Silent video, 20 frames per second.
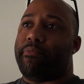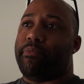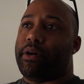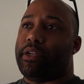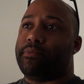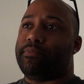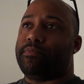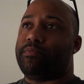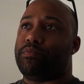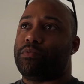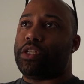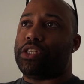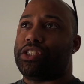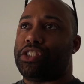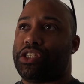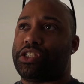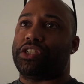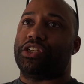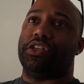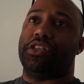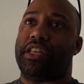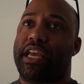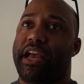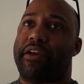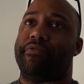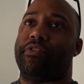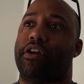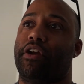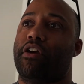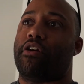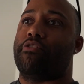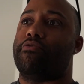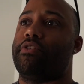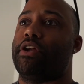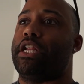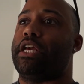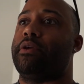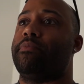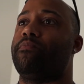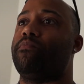but it's just good to have the car
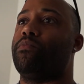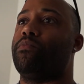running.